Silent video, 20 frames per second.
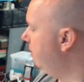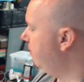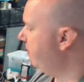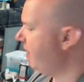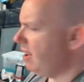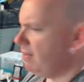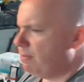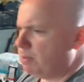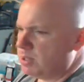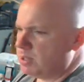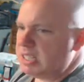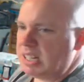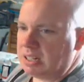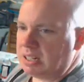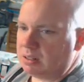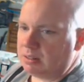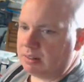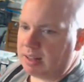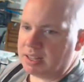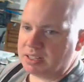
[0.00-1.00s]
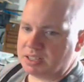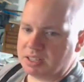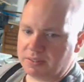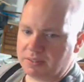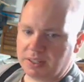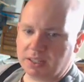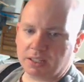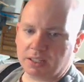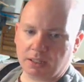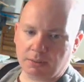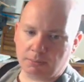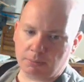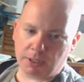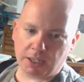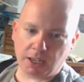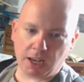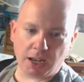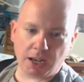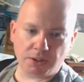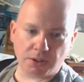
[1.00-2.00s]
5% or less of it can
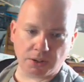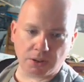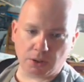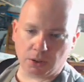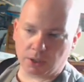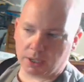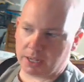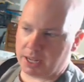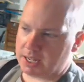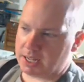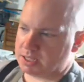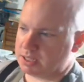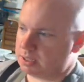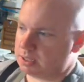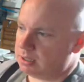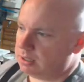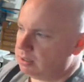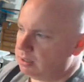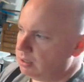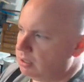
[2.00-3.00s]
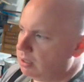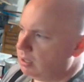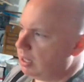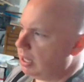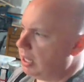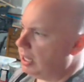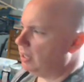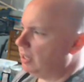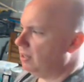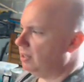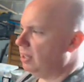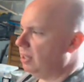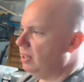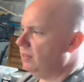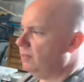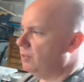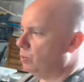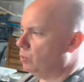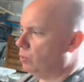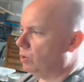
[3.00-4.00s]
be hydrochloric acid. And
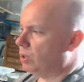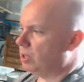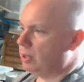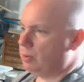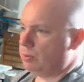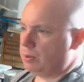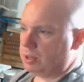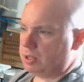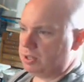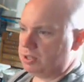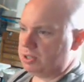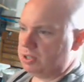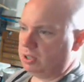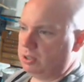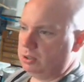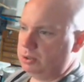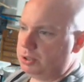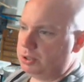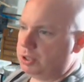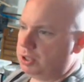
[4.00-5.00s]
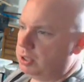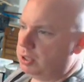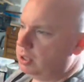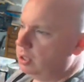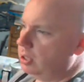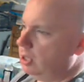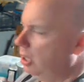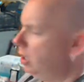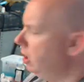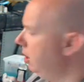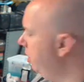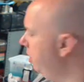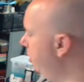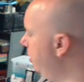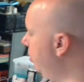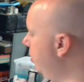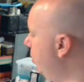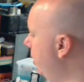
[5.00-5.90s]
if you're working with a solution, you can